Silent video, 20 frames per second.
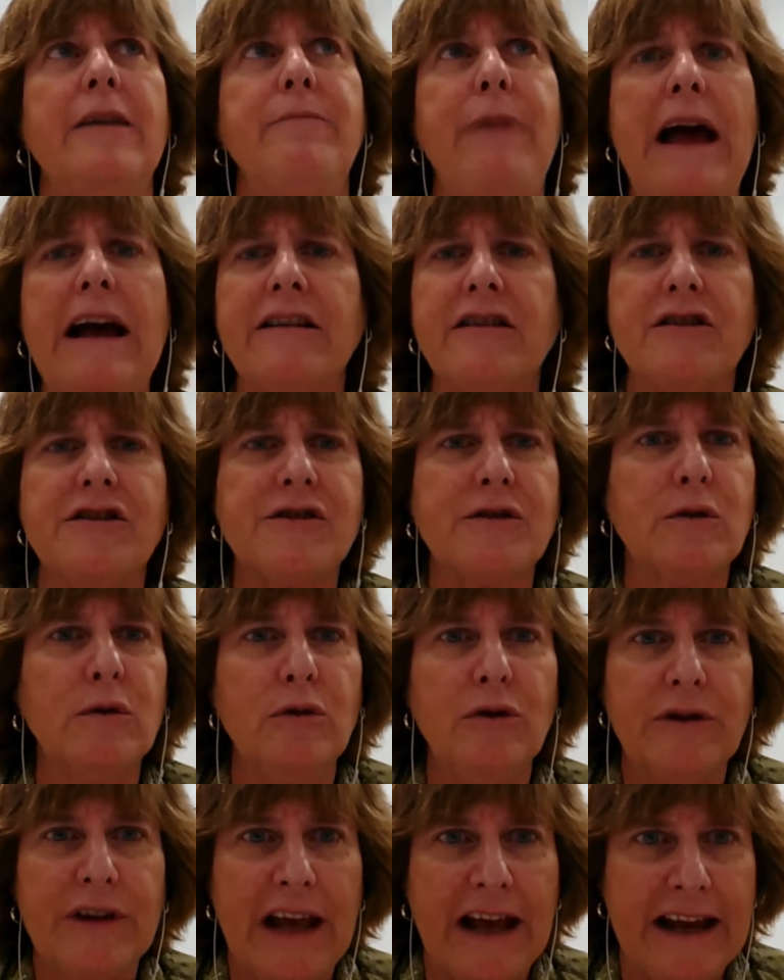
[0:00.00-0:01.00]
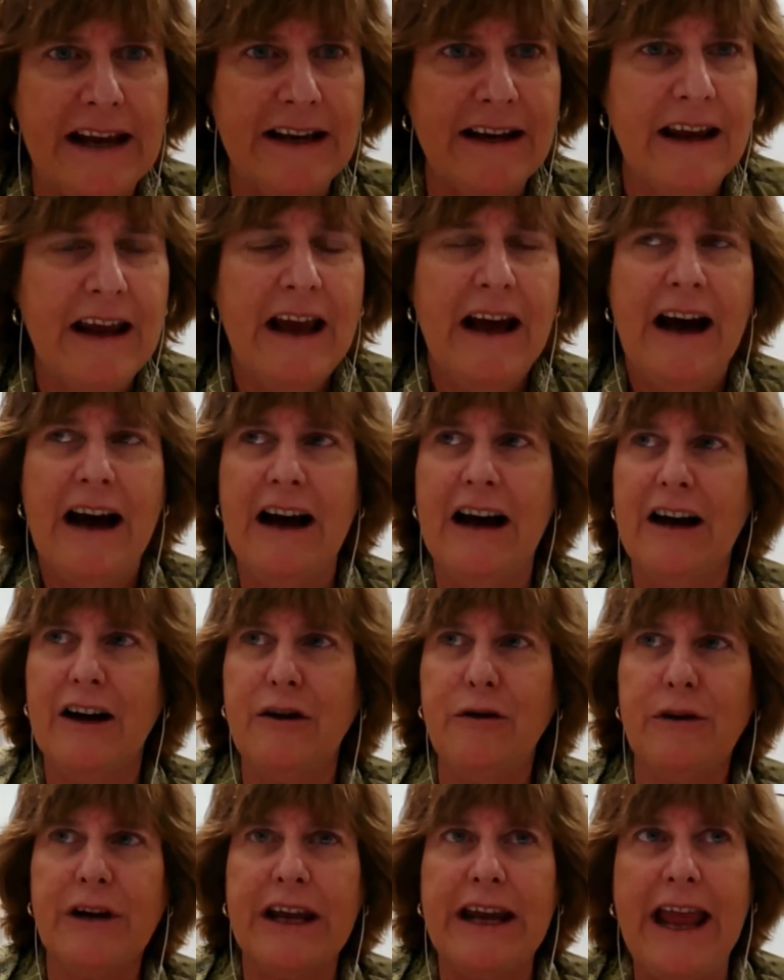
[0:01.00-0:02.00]
Back to school night,
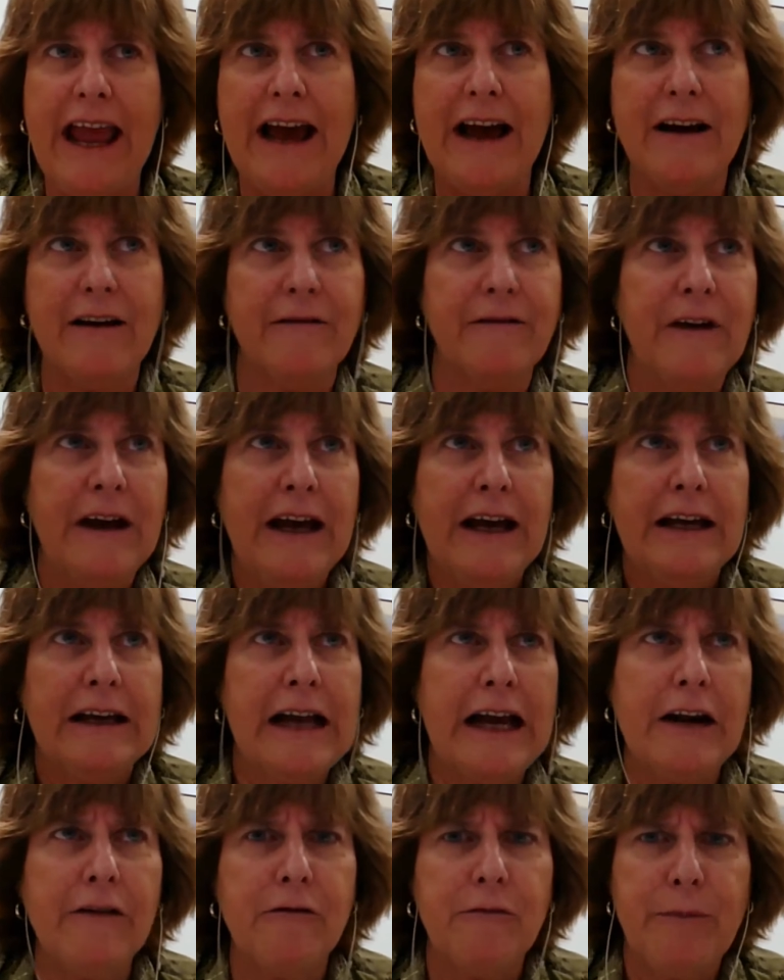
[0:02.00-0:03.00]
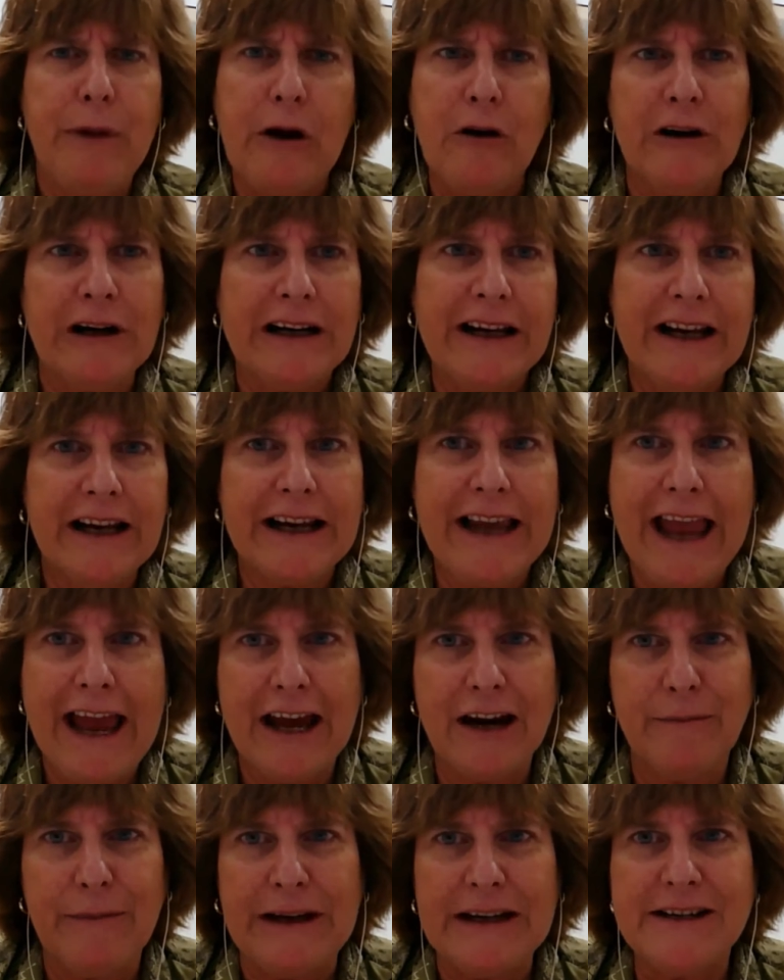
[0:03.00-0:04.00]
you could have kind of a parent
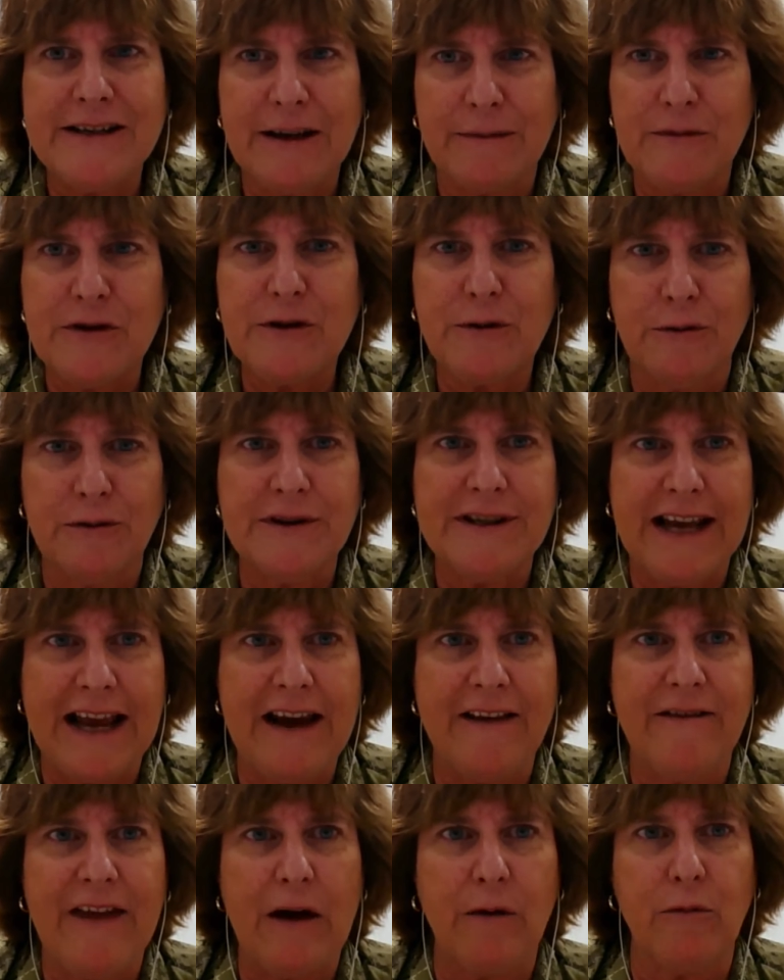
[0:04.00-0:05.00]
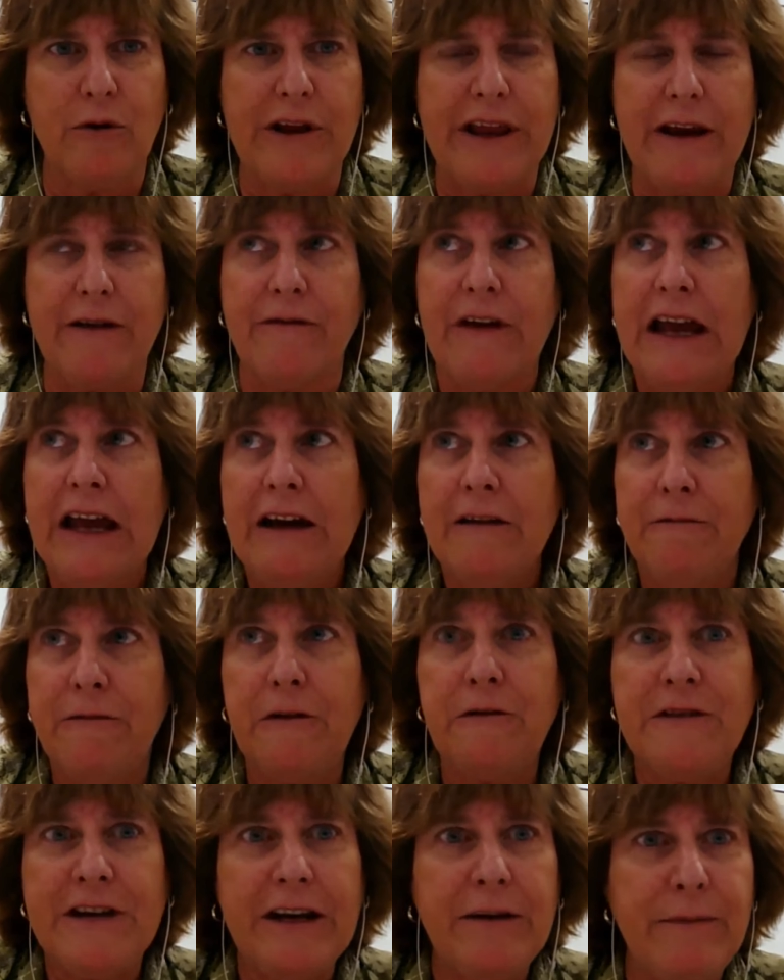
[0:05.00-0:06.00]
academy. Some schools have that where they have
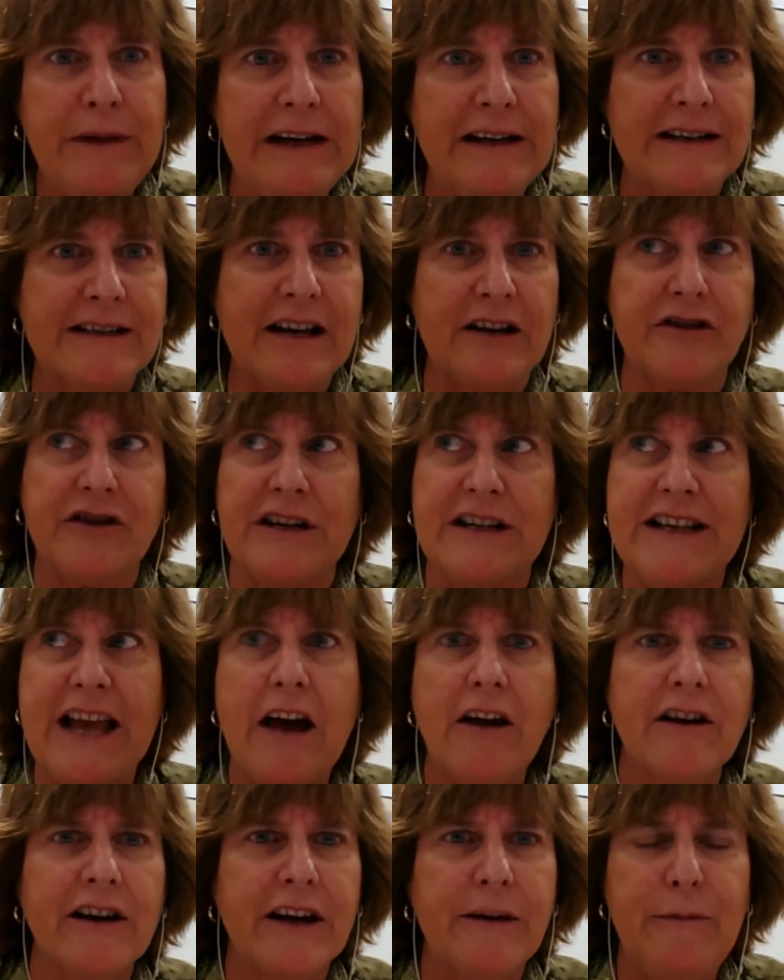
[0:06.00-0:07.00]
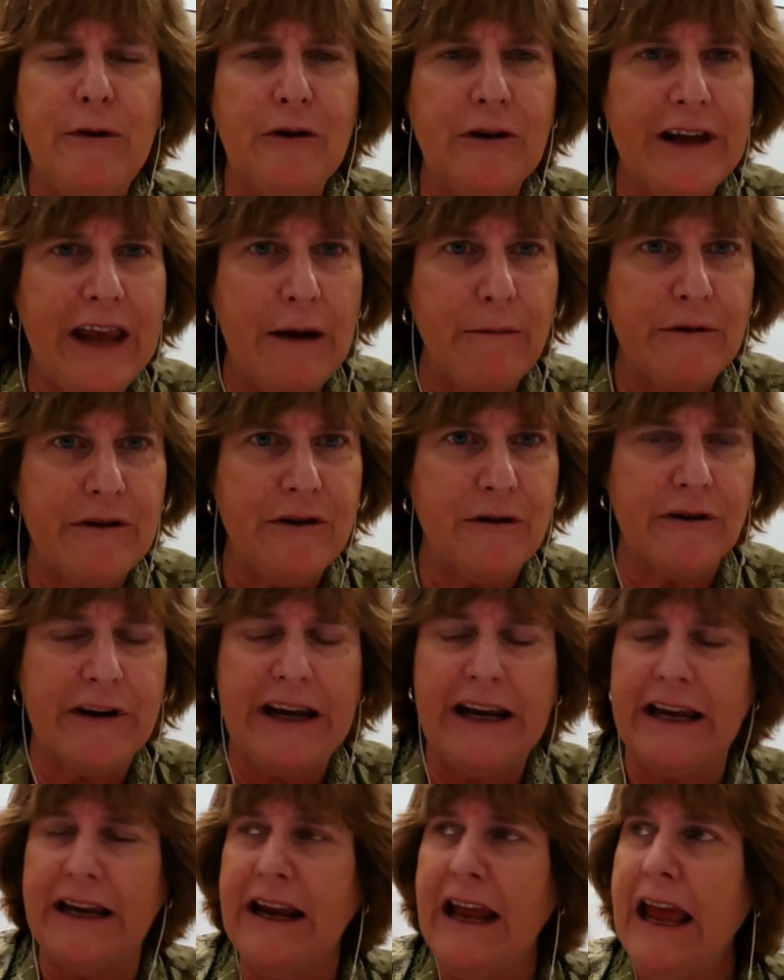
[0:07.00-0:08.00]
15-minute sessions, how to communicate with your
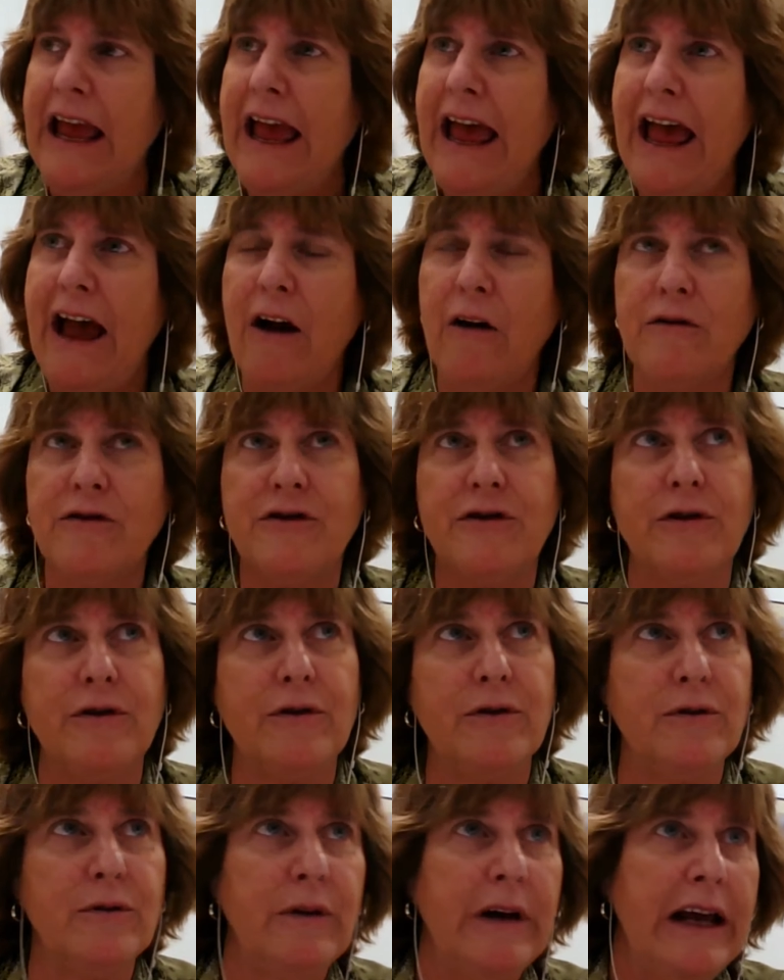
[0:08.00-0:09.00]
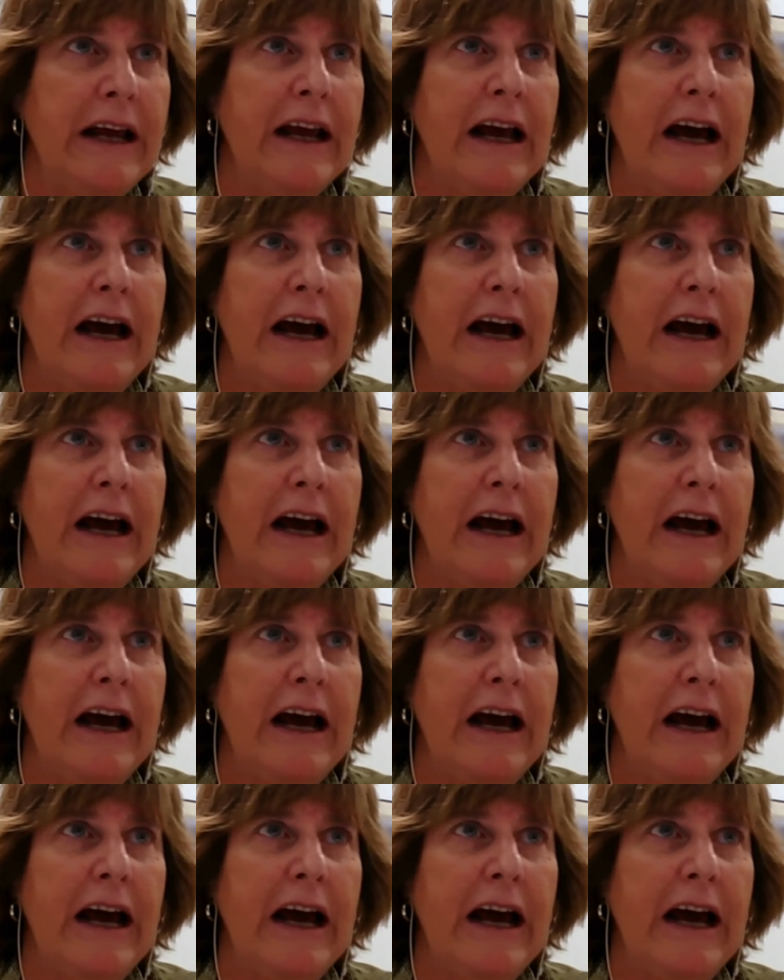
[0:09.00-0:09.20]
kid, how to